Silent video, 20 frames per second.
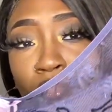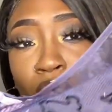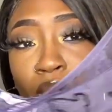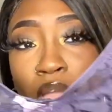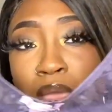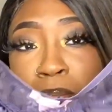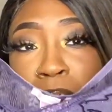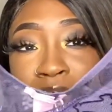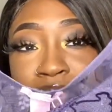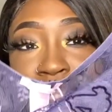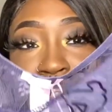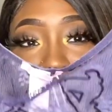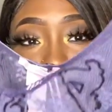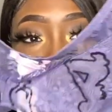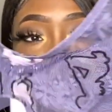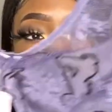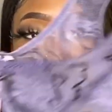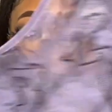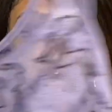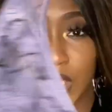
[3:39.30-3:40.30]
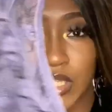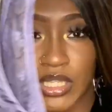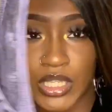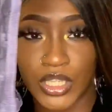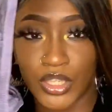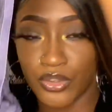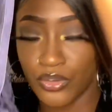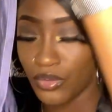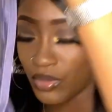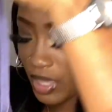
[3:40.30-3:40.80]
But this one's really
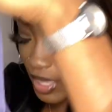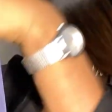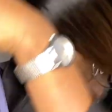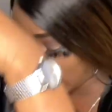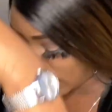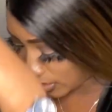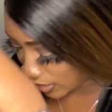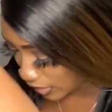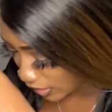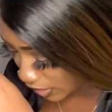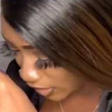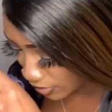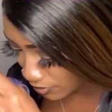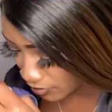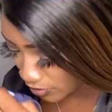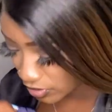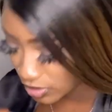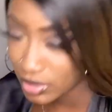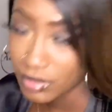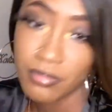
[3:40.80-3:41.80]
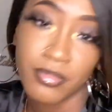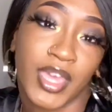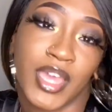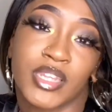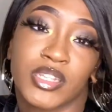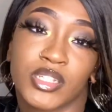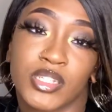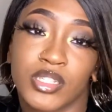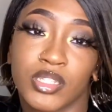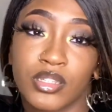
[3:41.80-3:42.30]
cute, and it came with the
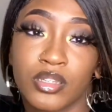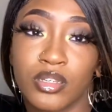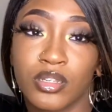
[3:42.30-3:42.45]
matching